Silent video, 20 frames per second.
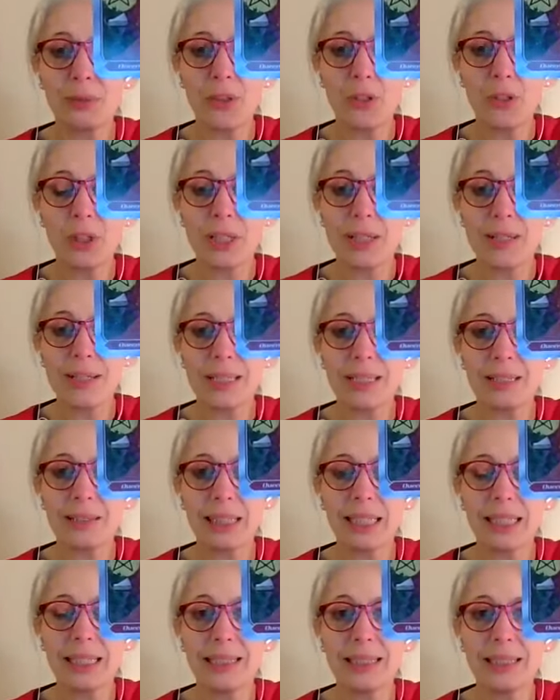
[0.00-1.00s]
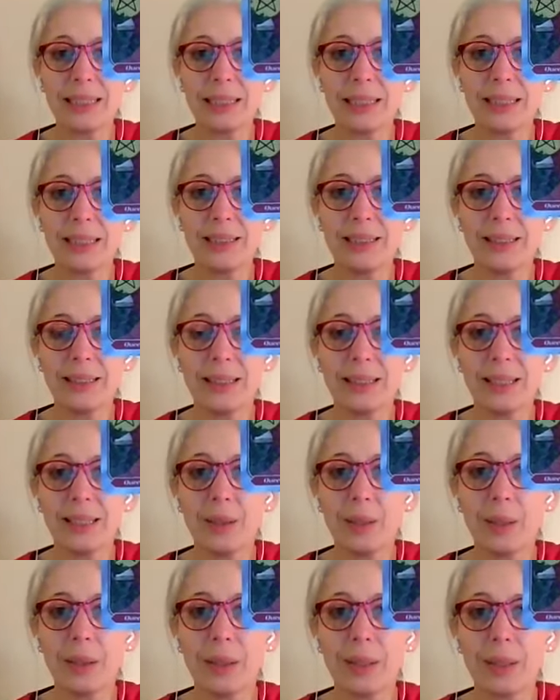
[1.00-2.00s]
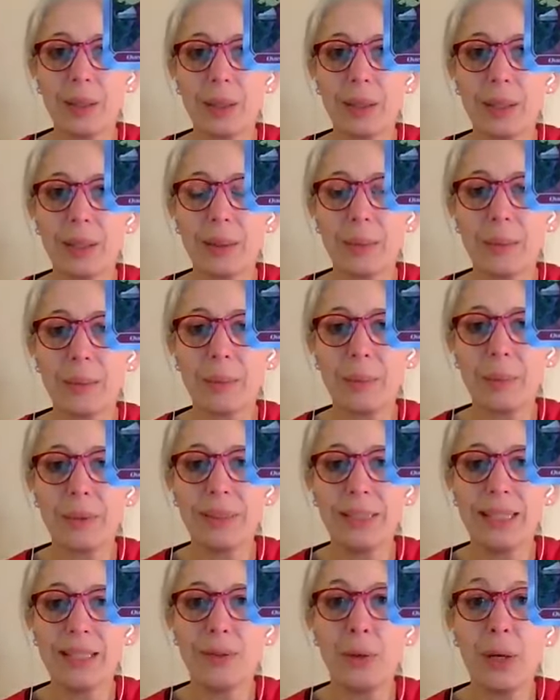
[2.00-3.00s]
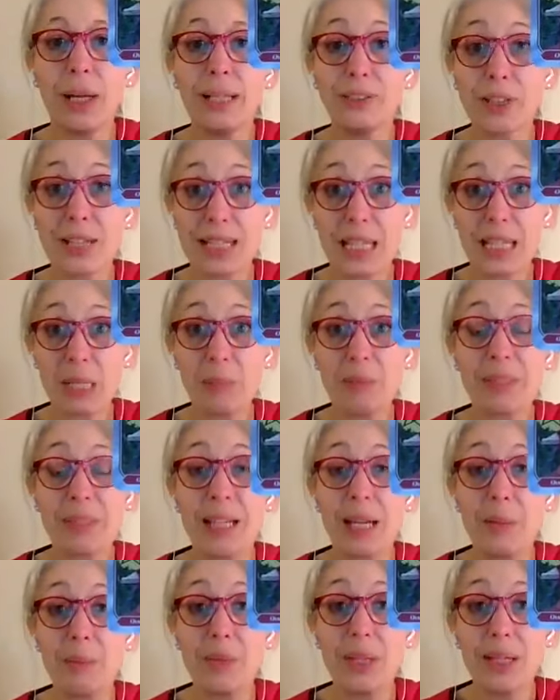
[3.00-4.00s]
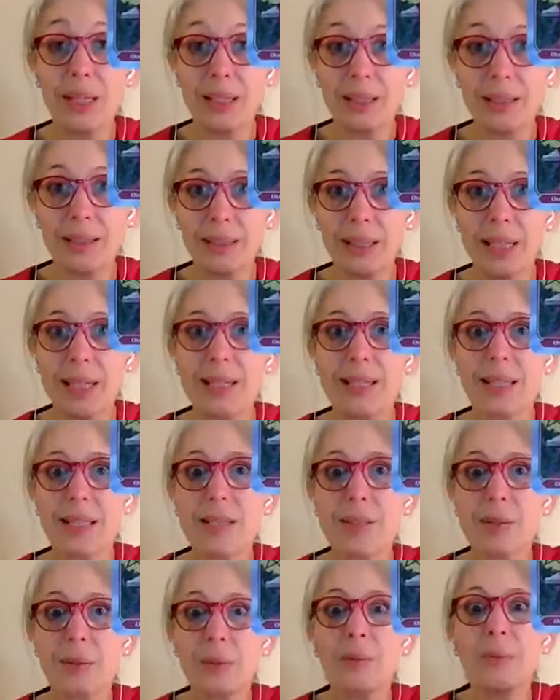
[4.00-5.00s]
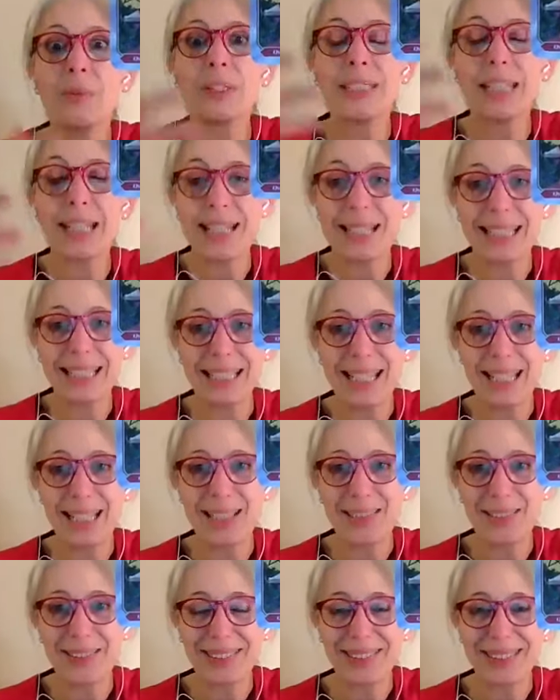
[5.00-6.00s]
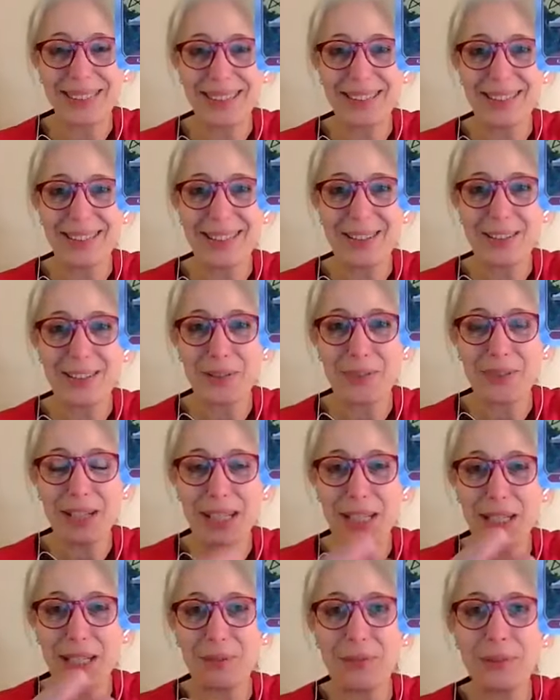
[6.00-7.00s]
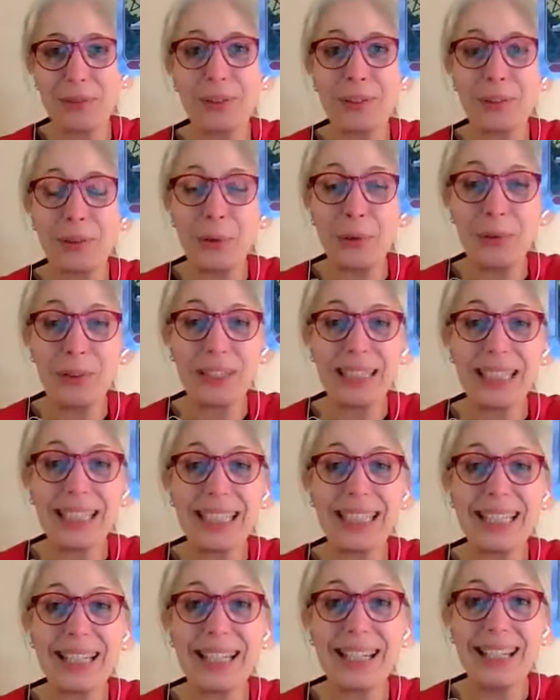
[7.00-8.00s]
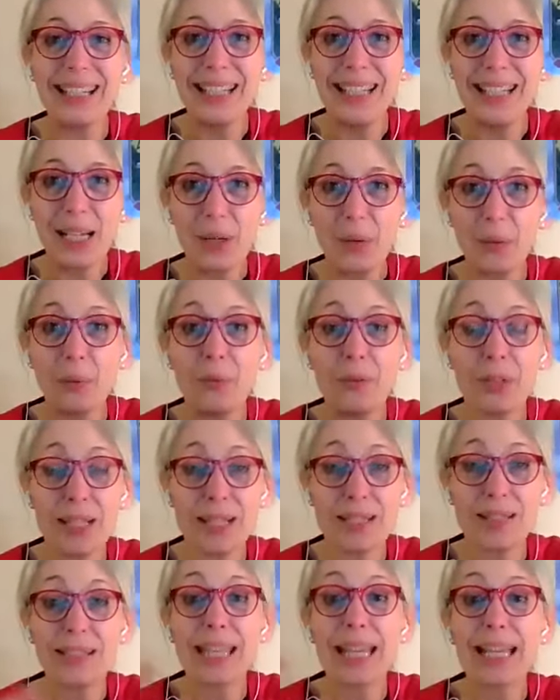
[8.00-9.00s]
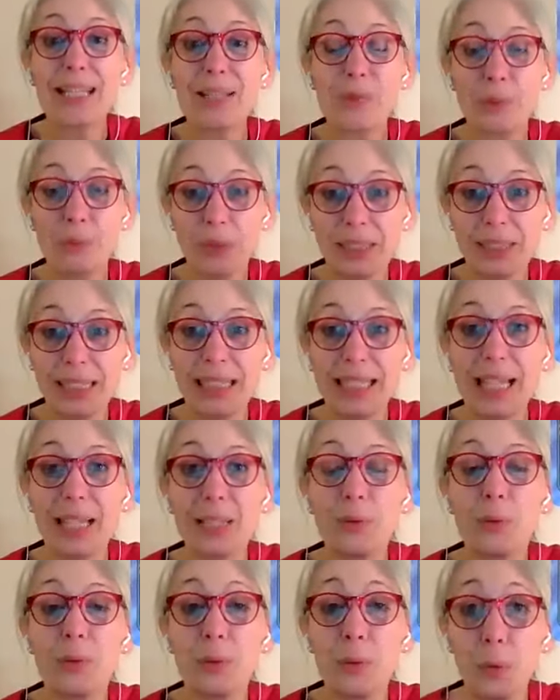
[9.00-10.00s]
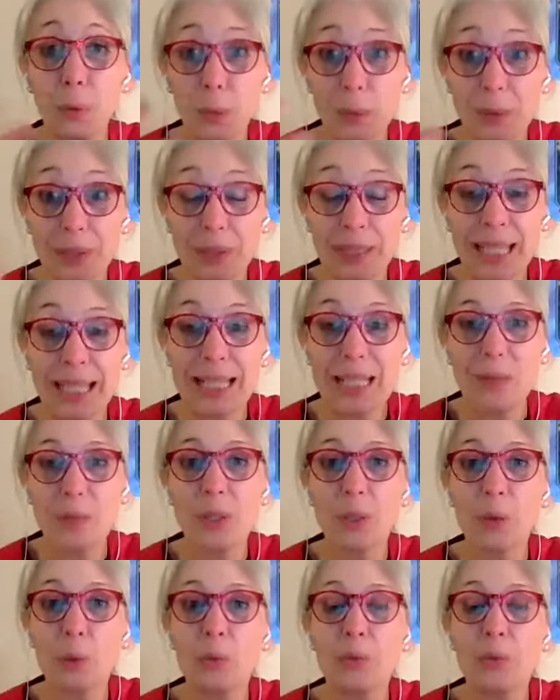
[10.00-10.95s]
what she has created, but then at the same time, yes, it's what else can I do? You know? So if I have one coin here, where is the next one? What can I do with the next one?